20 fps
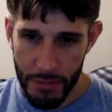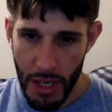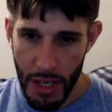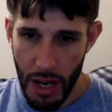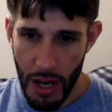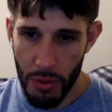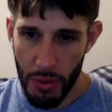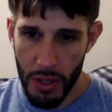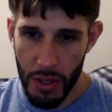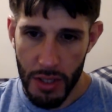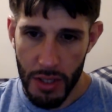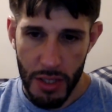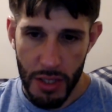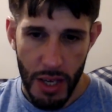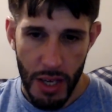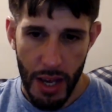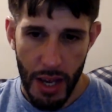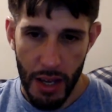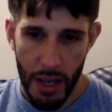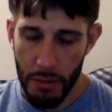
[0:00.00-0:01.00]
Yeah, I want to
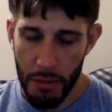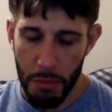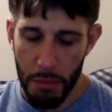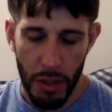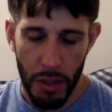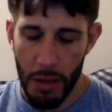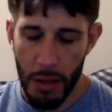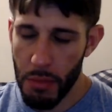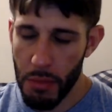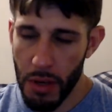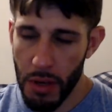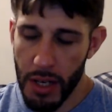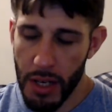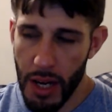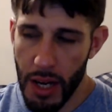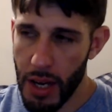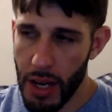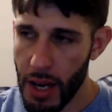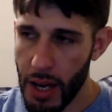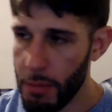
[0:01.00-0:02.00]
see Allen play,
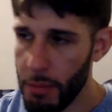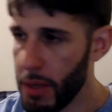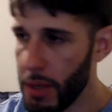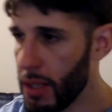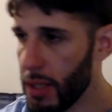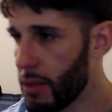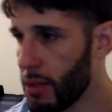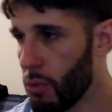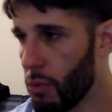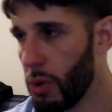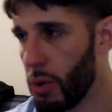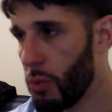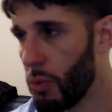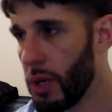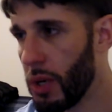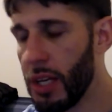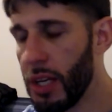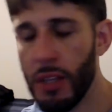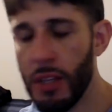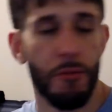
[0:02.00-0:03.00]
Mike. I mean,
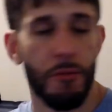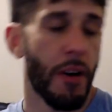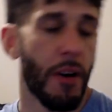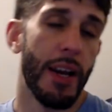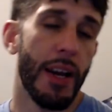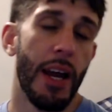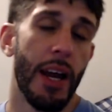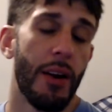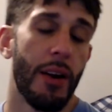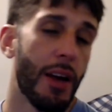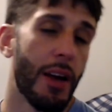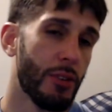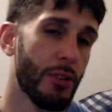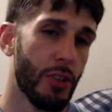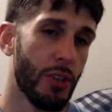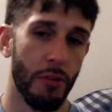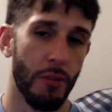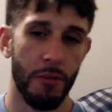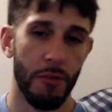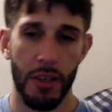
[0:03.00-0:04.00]
we need to find out
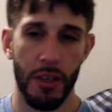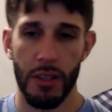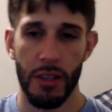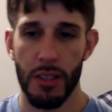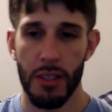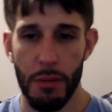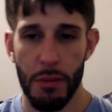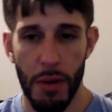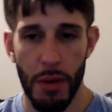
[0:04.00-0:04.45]
how tough he is.